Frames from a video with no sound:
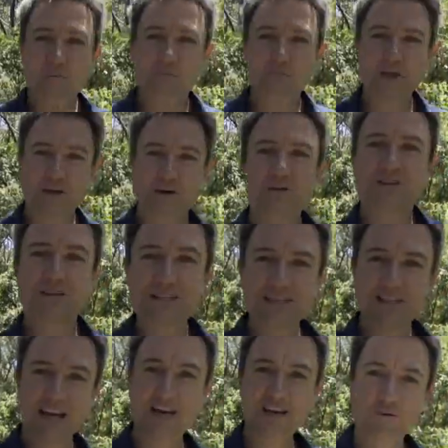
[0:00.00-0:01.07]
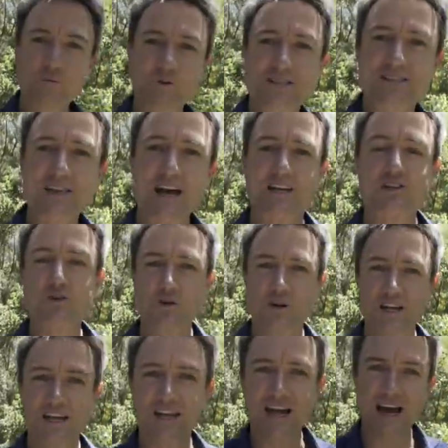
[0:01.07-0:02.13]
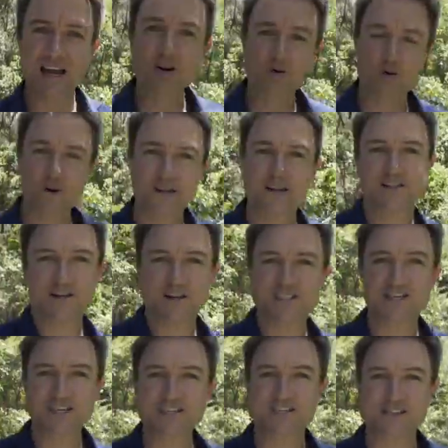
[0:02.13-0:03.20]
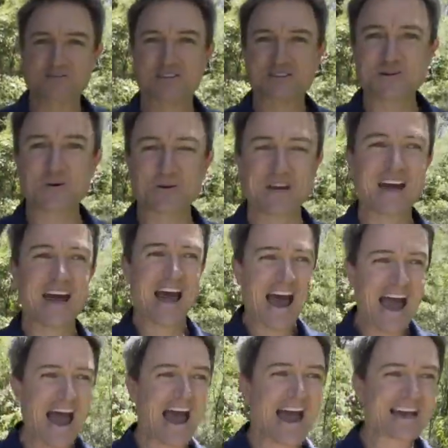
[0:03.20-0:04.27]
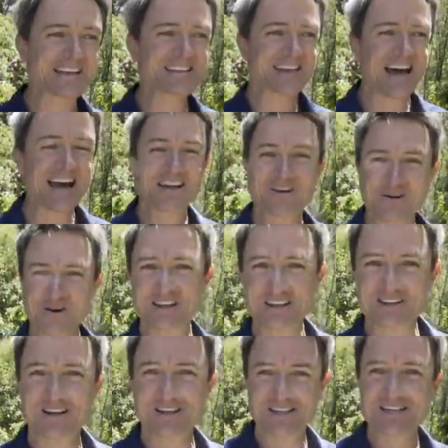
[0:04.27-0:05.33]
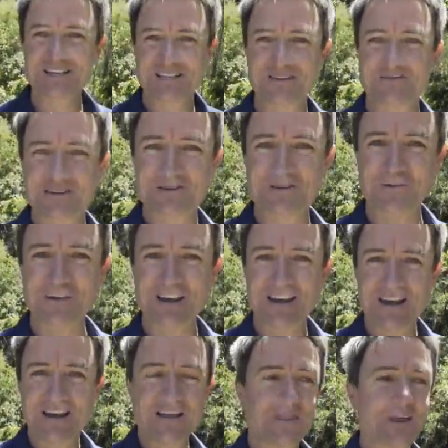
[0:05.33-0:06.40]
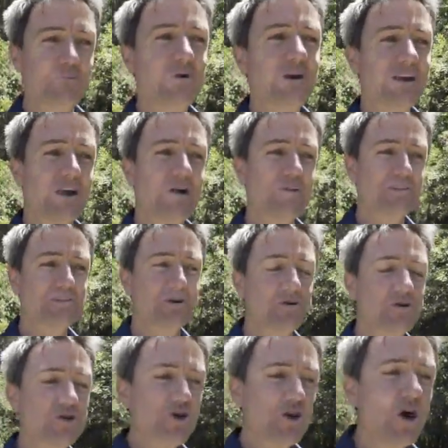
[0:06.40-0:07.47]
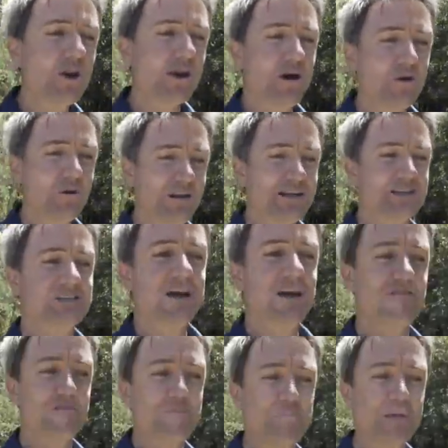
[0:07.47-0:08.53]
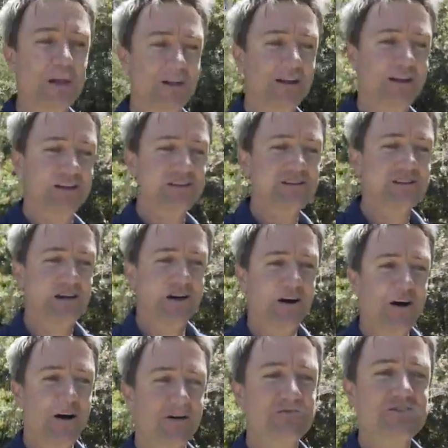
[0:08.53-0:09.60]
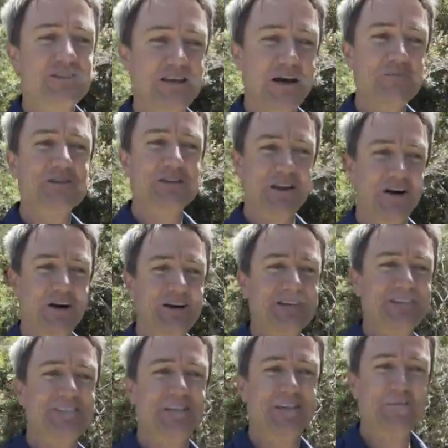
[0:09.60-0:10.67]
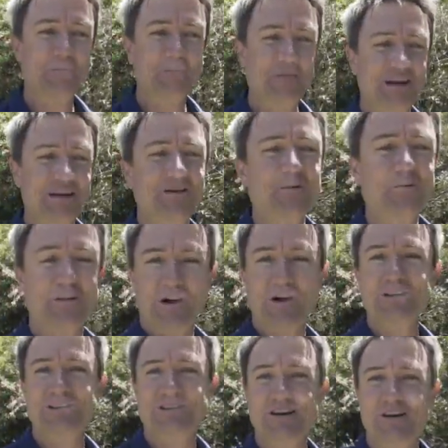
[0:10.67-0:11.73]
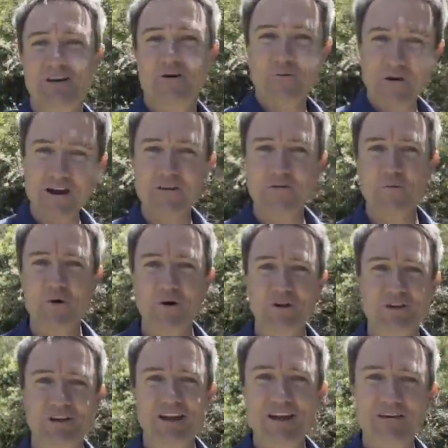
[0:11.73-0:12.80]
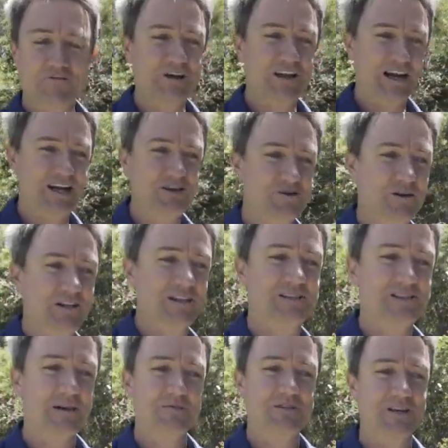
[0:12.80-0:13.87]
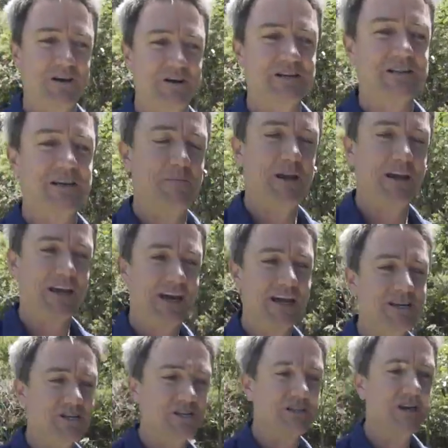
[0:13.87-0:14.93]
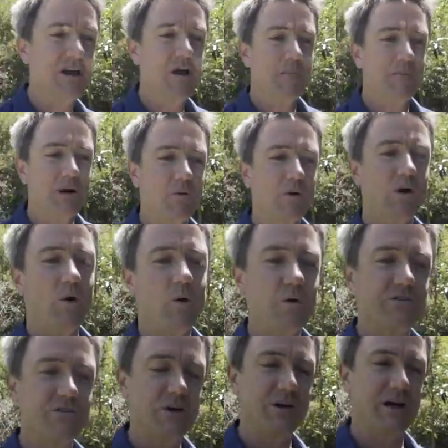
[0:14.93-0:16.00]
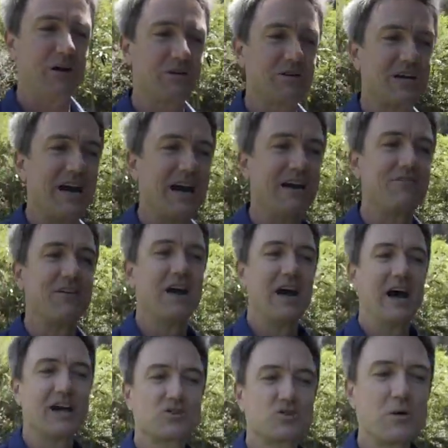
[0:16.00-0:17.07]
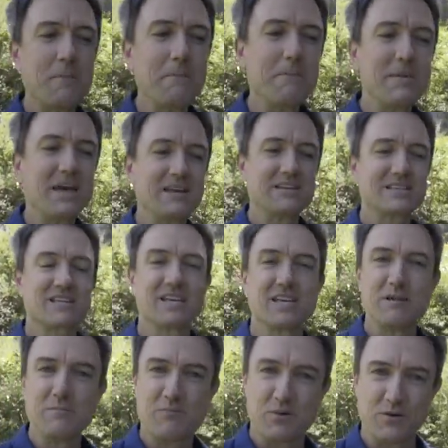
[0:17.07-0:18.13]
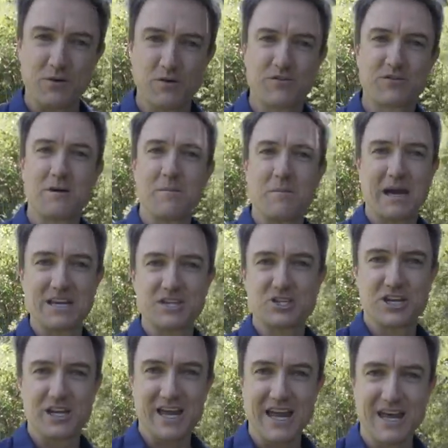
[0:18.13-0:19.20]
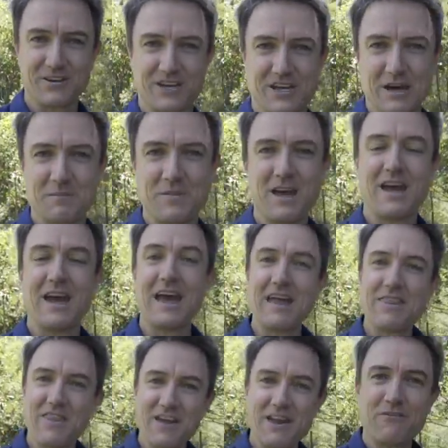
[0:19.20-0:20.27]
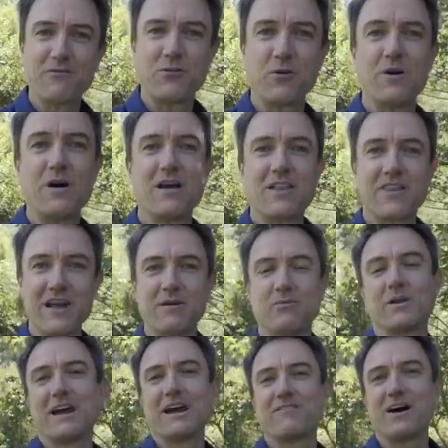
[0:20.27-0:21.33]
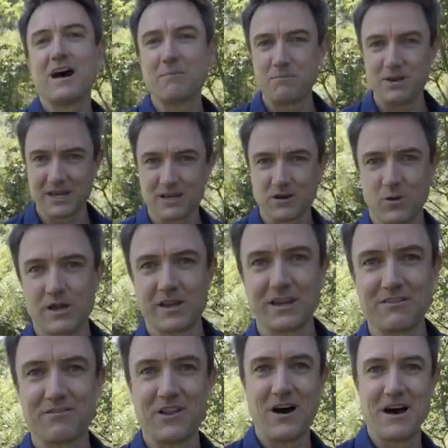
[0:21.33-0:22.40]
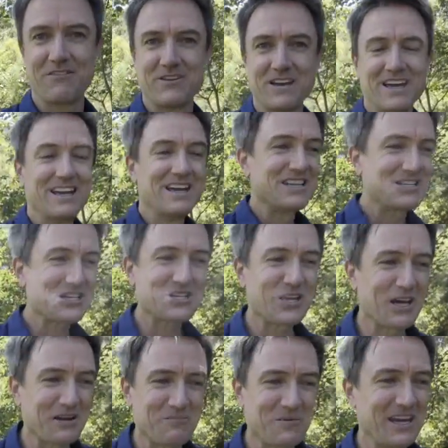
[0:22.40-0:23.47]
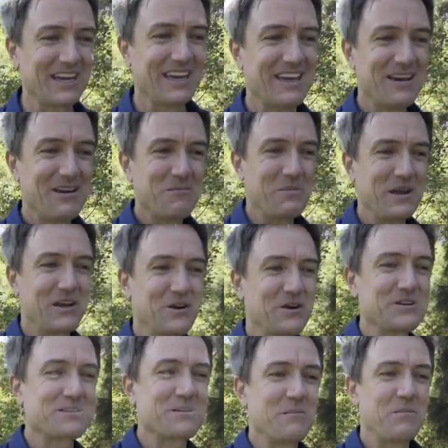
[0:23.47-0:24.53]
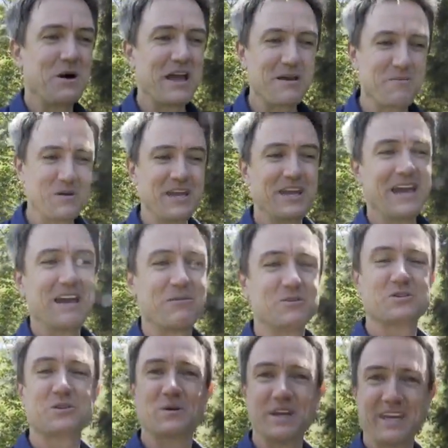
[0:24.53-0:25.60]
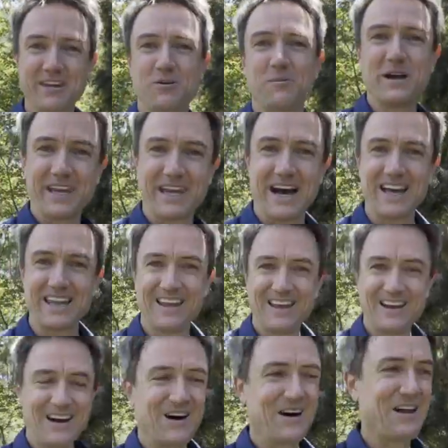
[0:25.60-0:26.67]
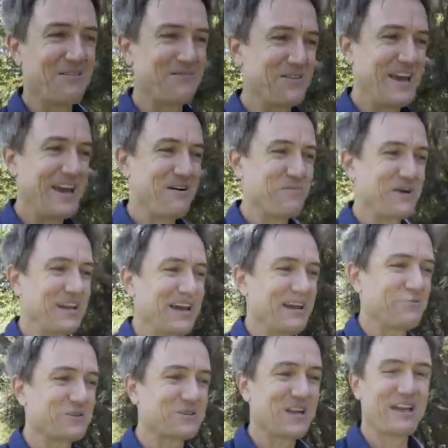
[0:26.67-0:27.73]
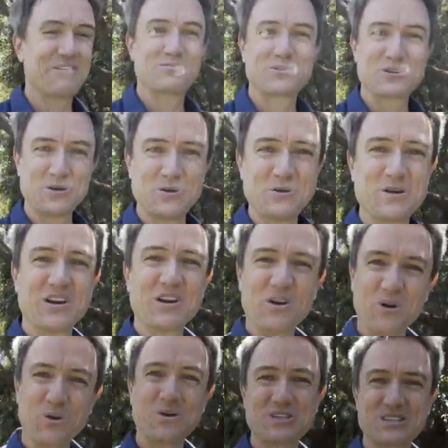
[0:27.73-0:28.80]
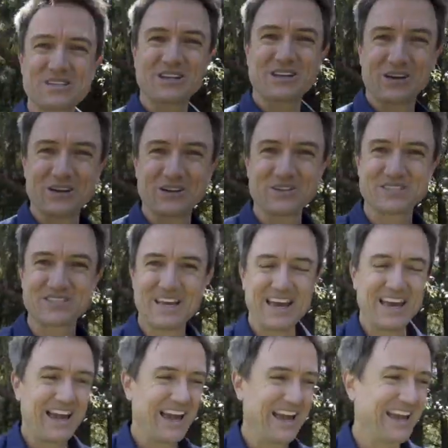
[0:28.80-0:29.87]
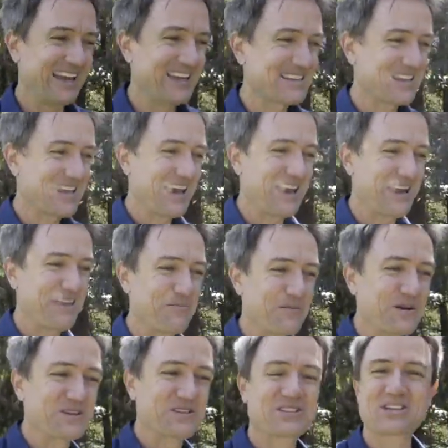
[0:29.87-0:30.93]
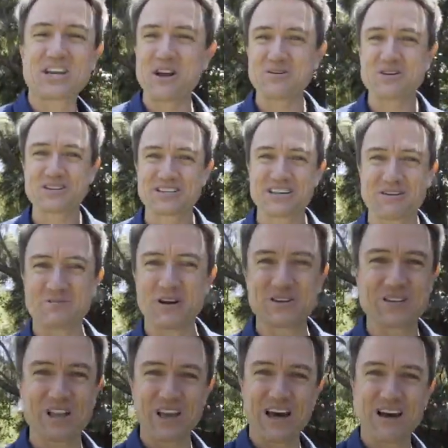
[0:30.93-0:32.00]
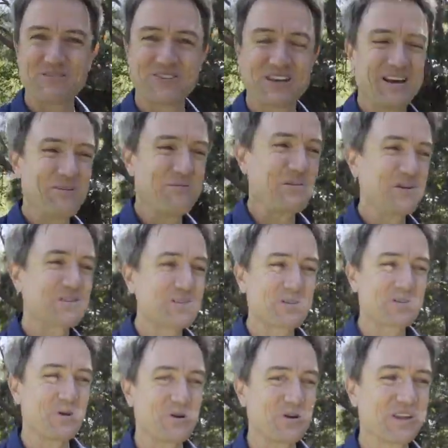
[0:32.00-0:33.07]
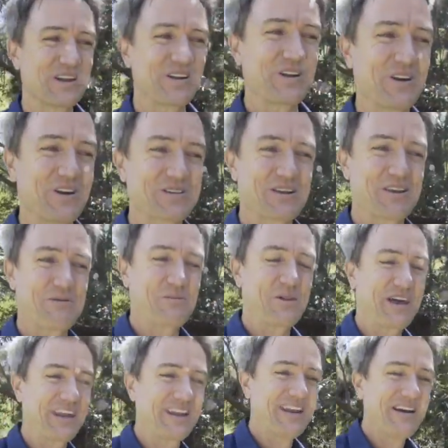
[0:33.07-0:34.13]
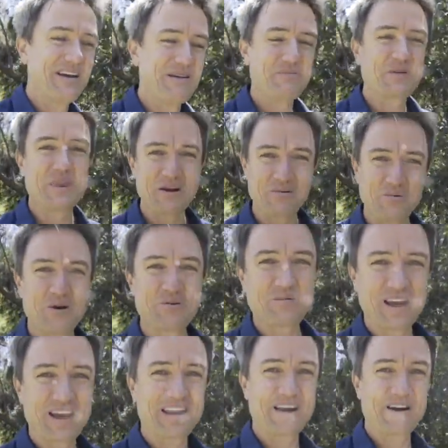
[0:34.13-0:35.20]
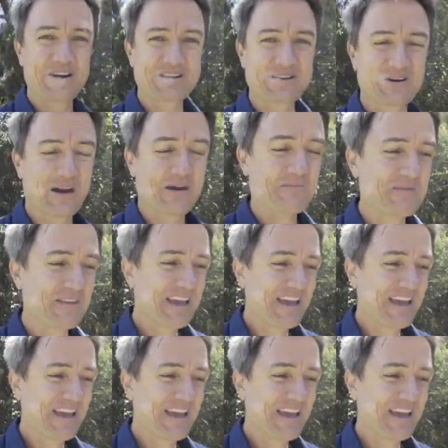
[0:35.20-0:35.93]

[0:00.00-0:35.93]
Because the day that we start treating a chronic digestive disorder as a chronic digestive disorder, then we're going to not only save billions of subsidized medical costs around the world in every country that subsidize their medications, but we're also going to have a tremendously improved patient outcome, and therefore they will have a better quality of life. Just like me, because by being able to heal my gut, I have now been able to have two gorgeous girls, and they are the most cherished and most loved, most adored little girls on the planet, but they won't be getting ice cream.